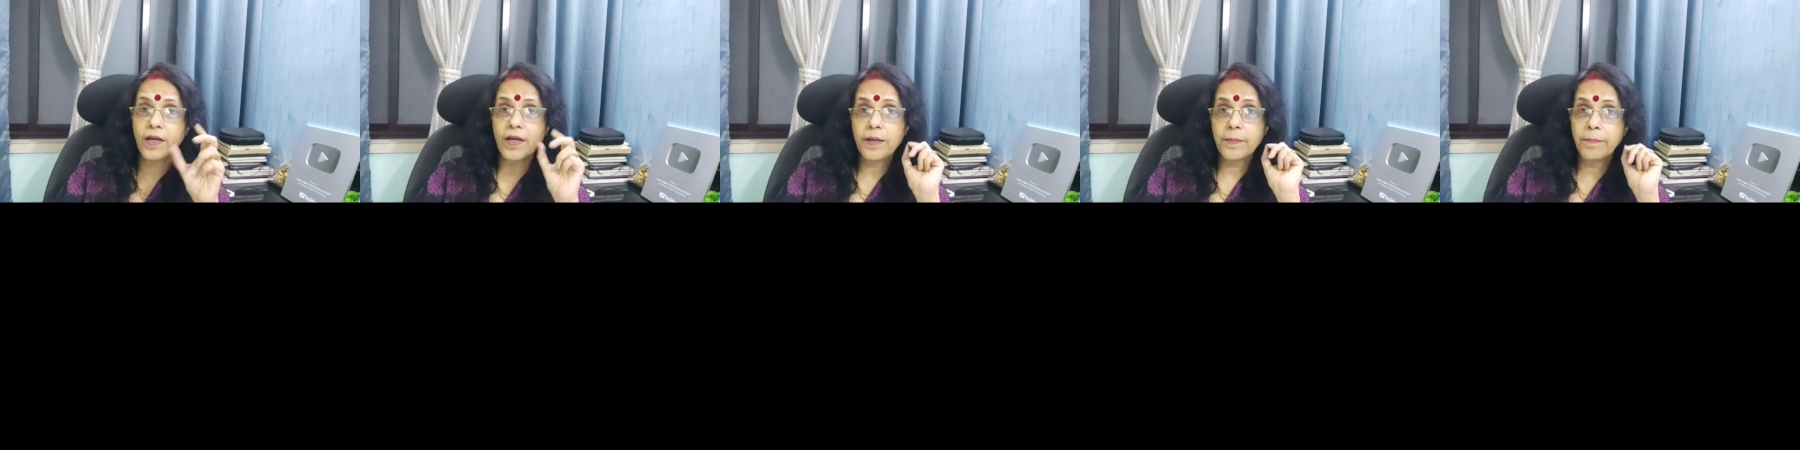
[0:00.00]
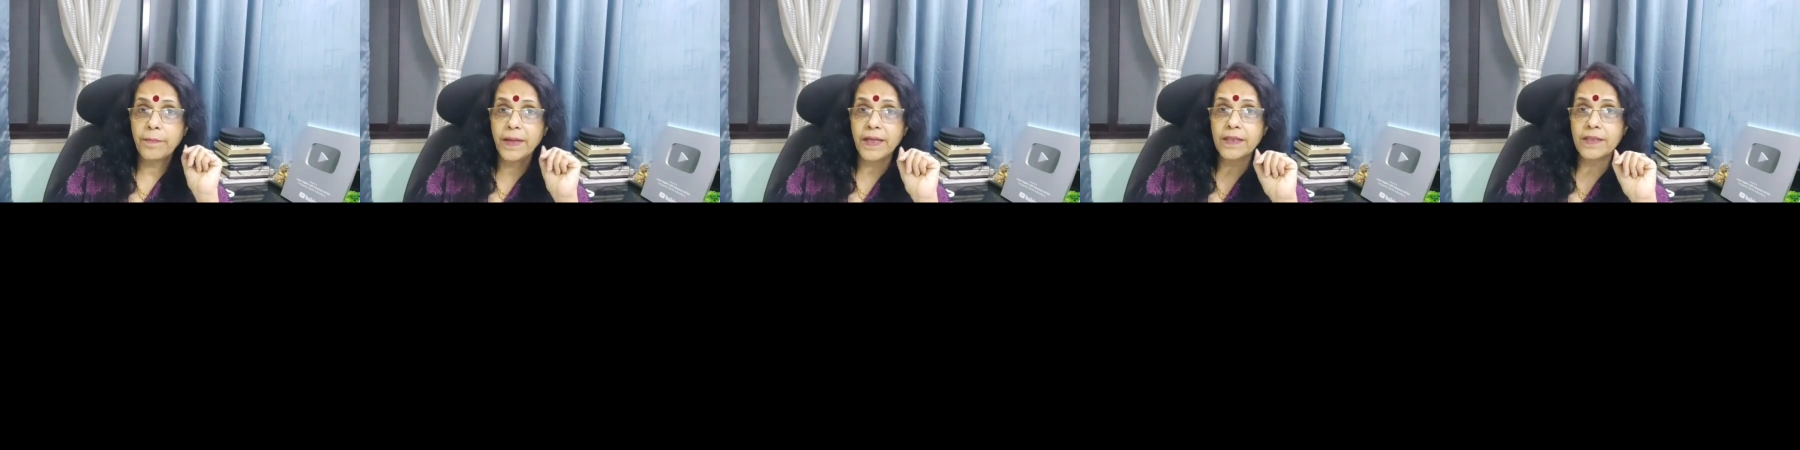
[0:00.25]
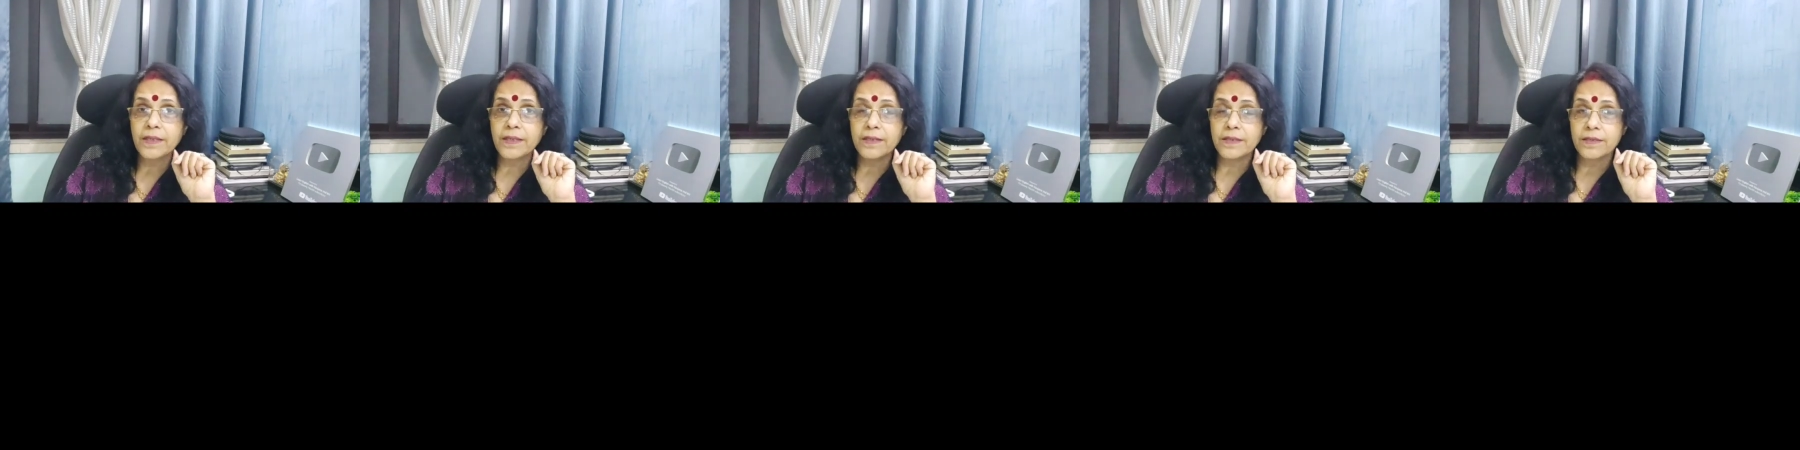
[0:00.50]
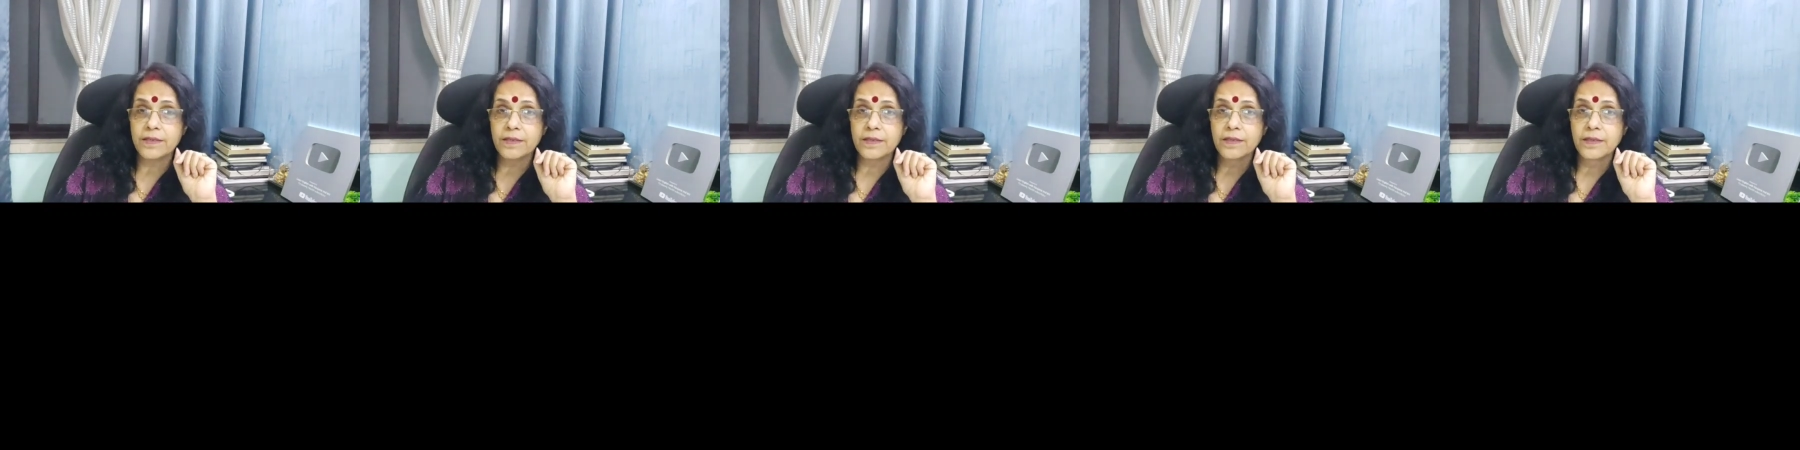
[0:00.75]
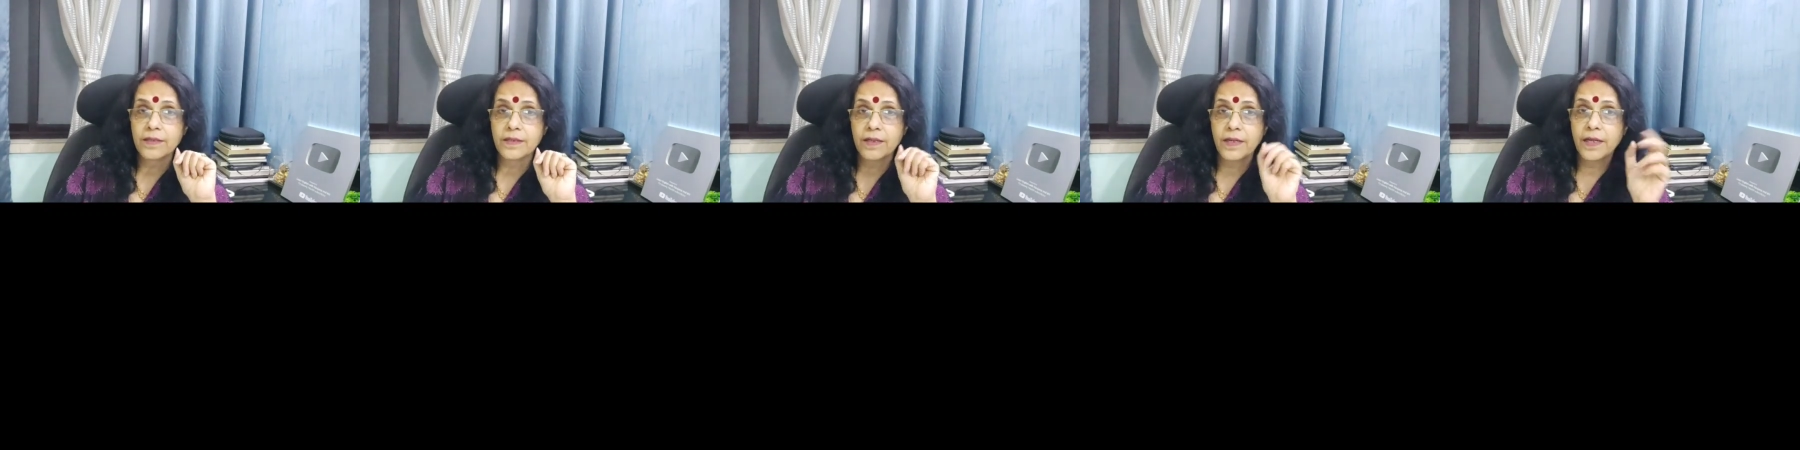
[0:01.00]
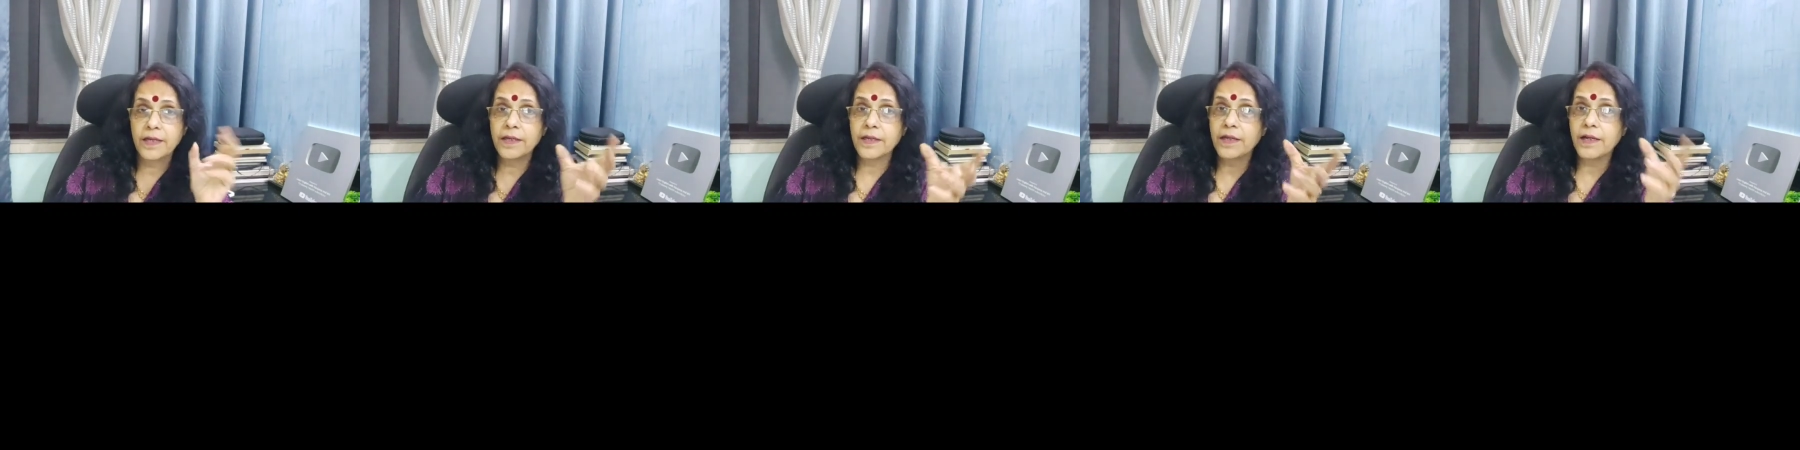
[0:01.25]
are methods
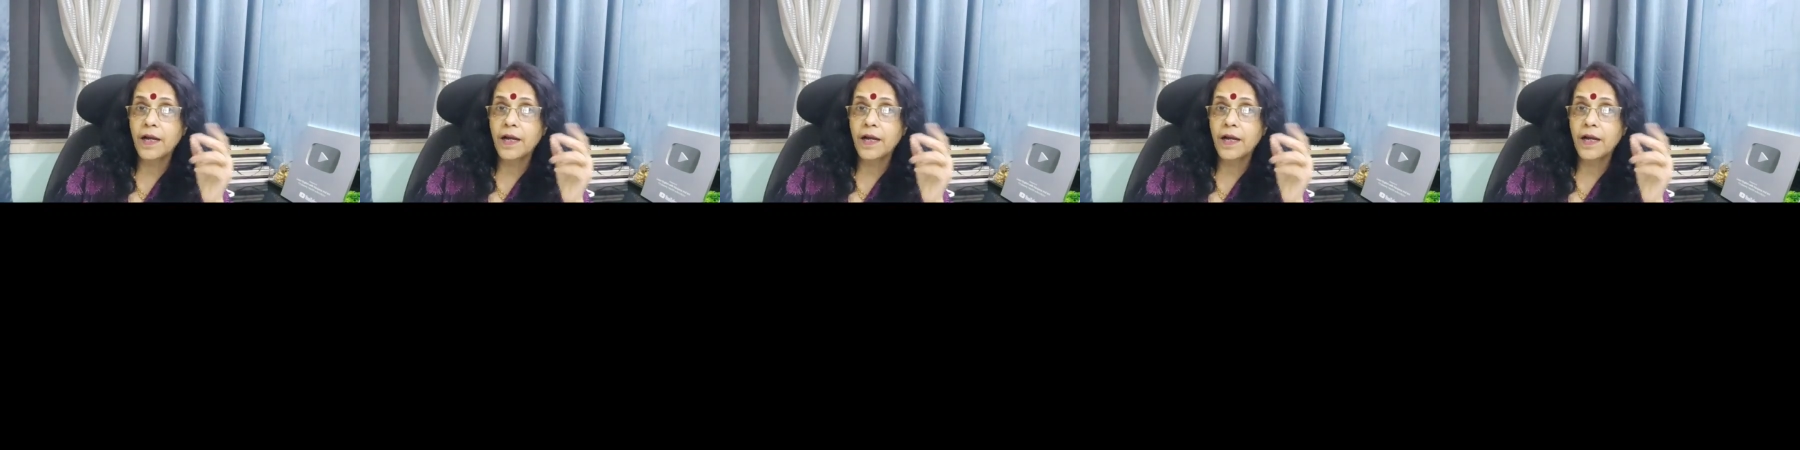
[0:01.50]
and a